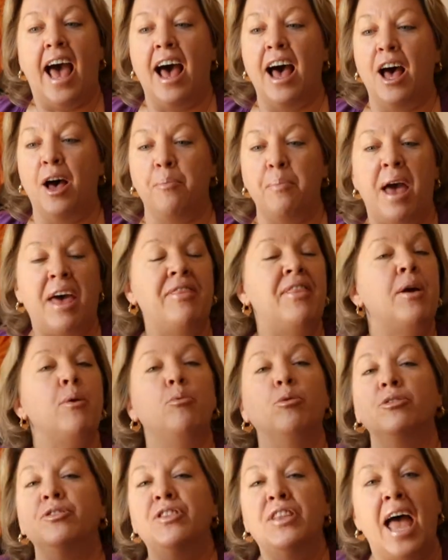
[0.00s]
and they
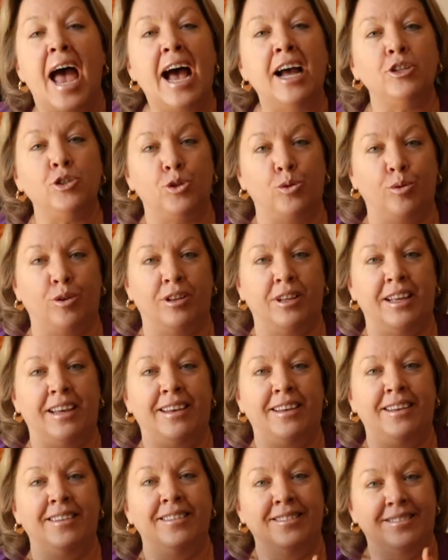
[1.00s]
will
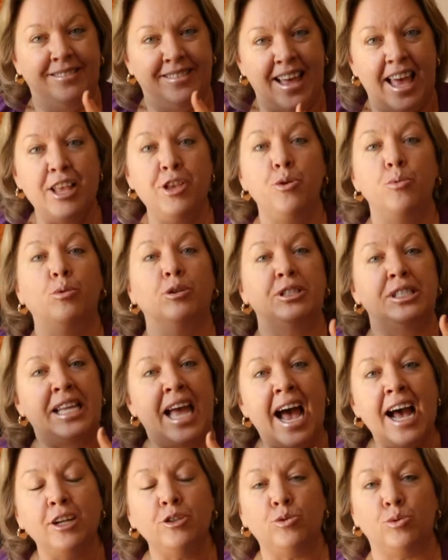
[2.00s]
naturally, and you will
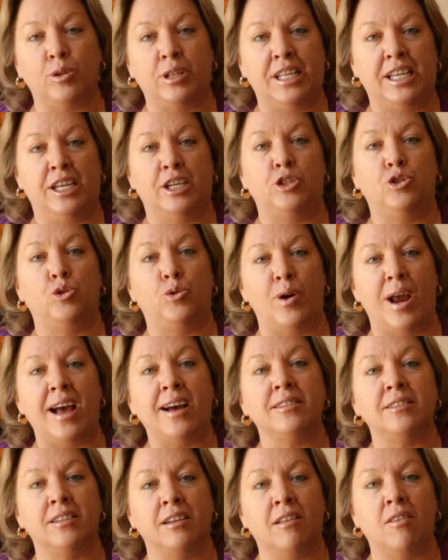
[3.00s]
naturally
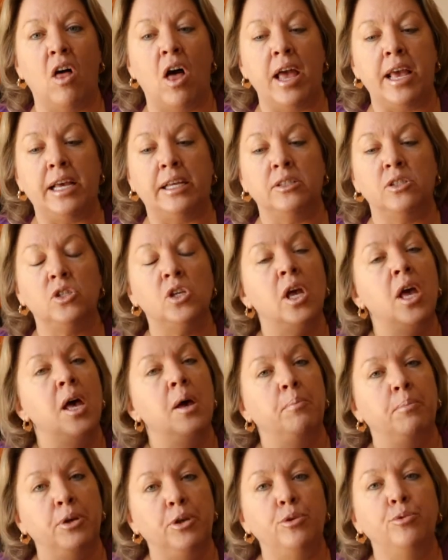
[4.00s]
attract clients.
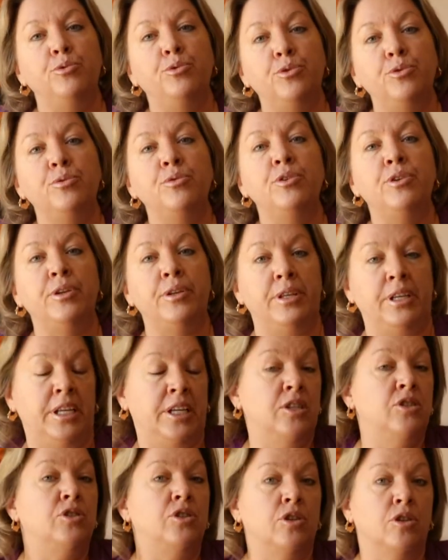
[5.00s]
But you do
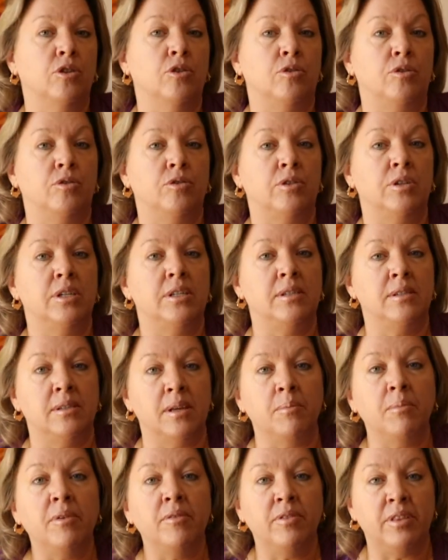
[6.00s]
need to learn
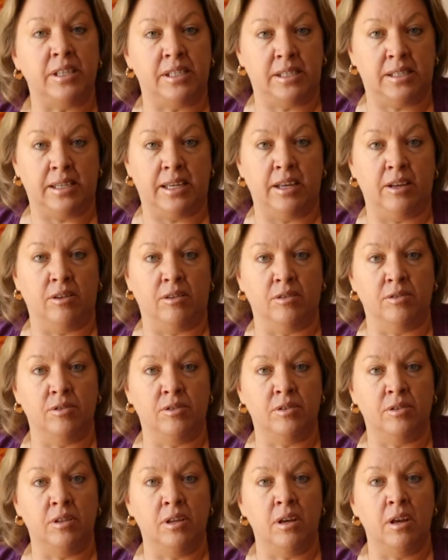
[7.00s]
some of the
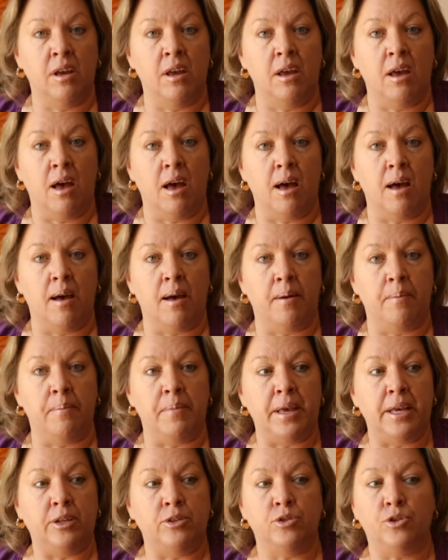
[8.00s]
skills
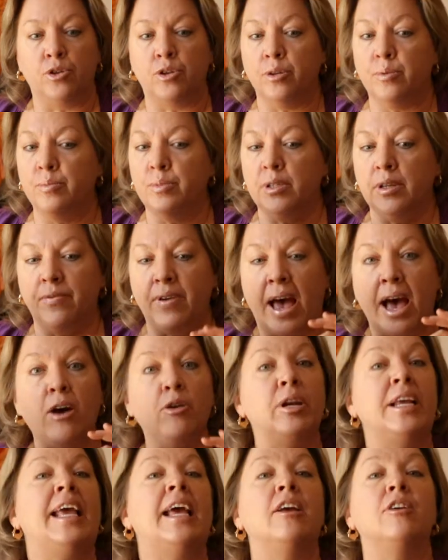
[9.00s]
in terms of
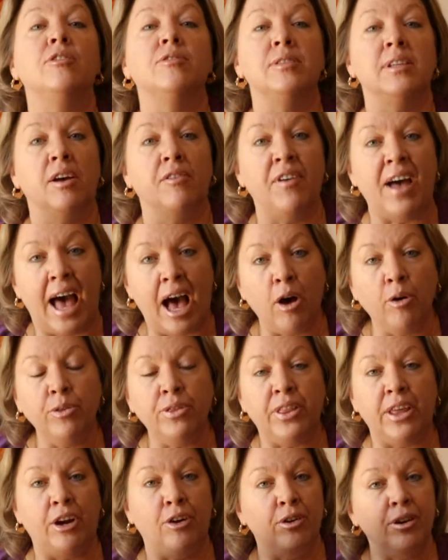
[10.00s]
how to get yourself
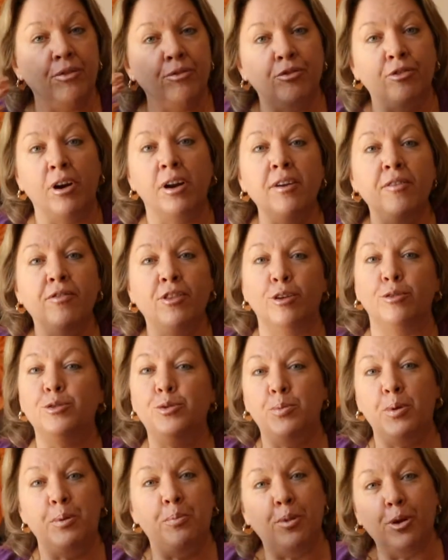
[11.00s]
out there in front of
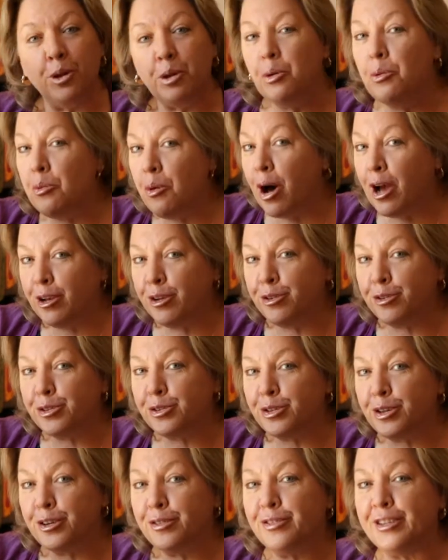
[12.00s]
those people who want your
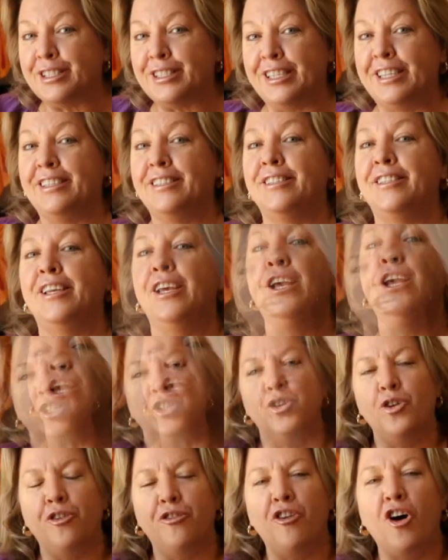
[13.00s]
services.
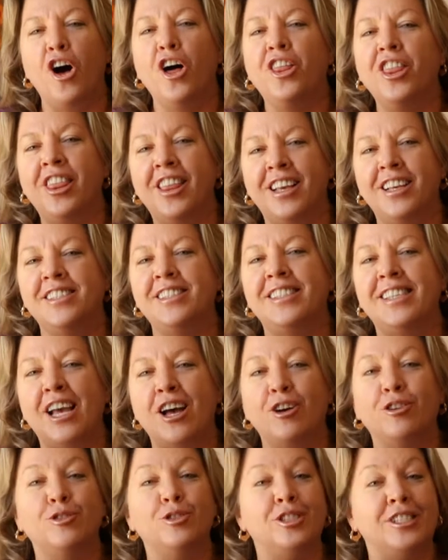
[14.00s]
So if all of this
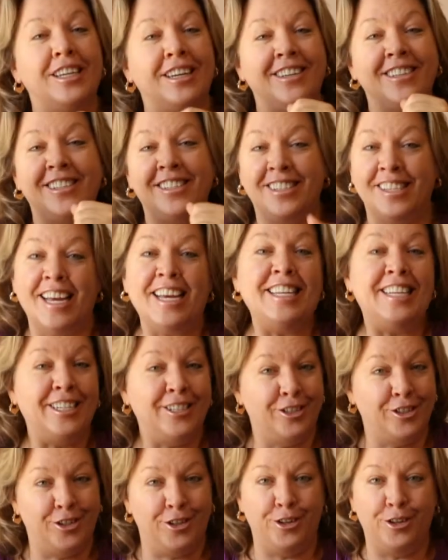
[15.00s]
sounds
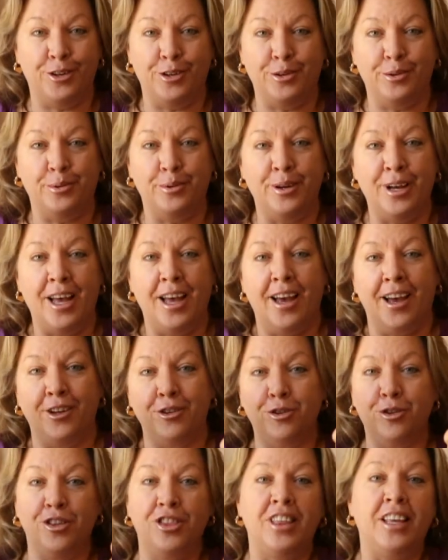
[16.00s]
exciting to you
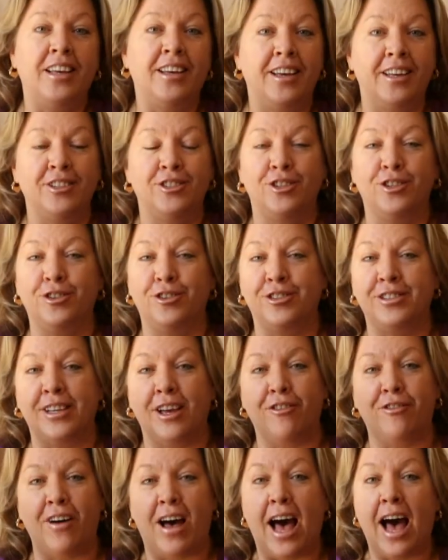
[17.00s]
and you're thinking to
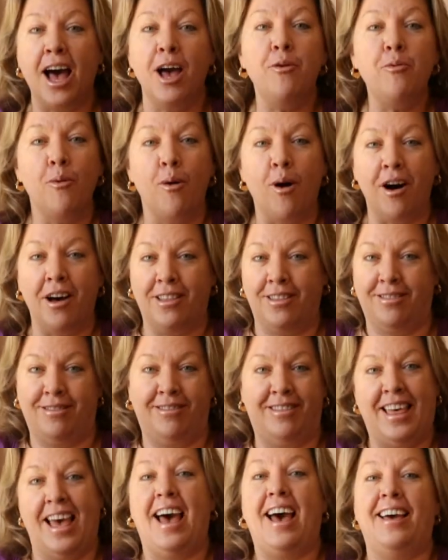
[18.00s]
yourself, I want
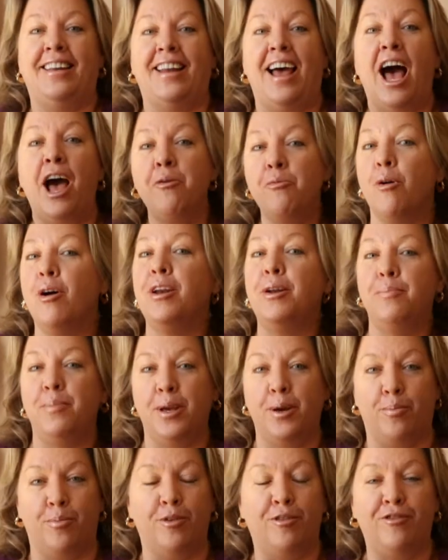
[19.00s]
that, I want to
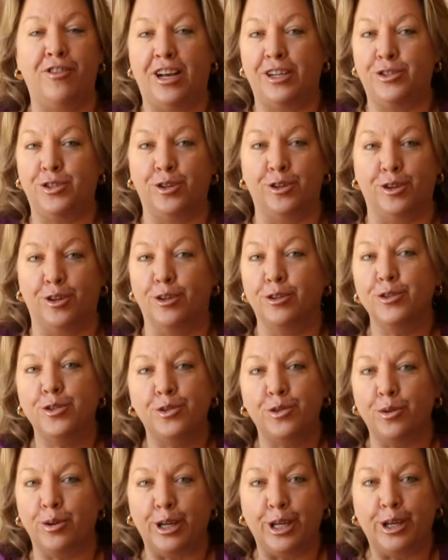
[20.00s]
be a professional
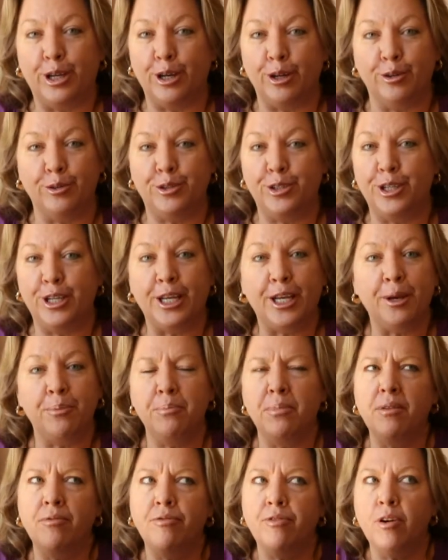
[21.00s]
story coach, and it can
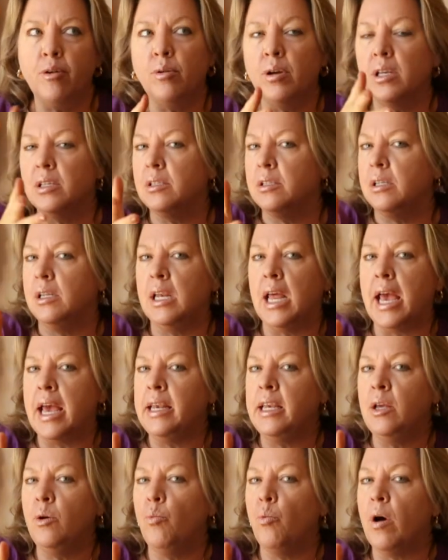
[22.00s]
be focused in
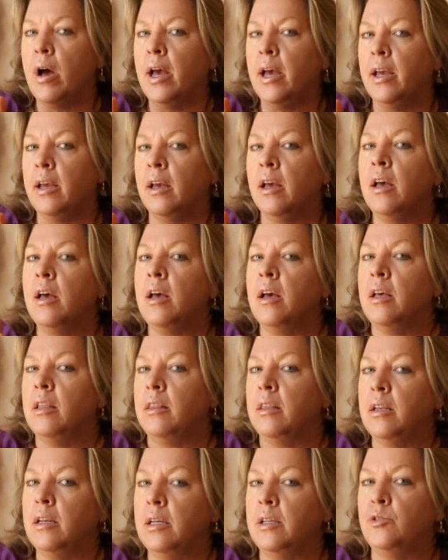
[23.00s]
any way
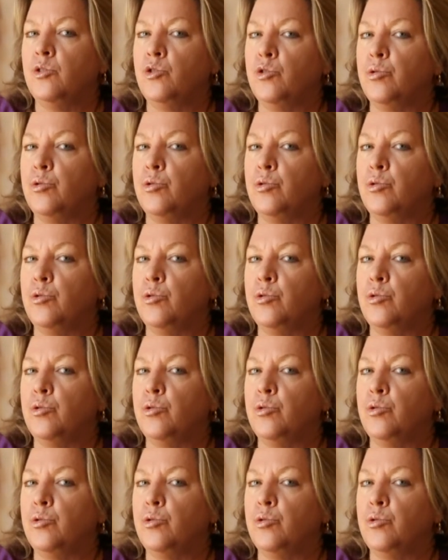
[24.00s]
that is